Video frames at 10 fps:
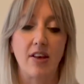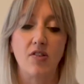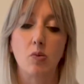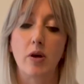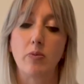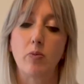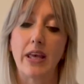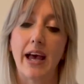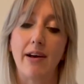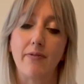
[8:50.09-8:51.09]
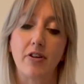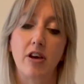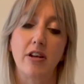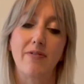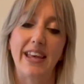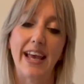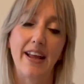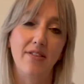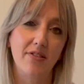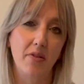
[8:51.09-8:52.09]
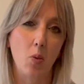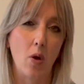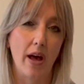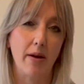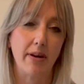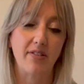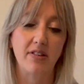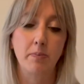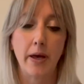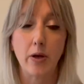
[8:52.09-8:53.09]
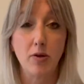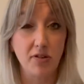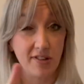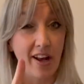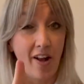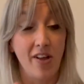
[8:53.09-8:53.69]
is when we have the kind of the ends of the wire exposed.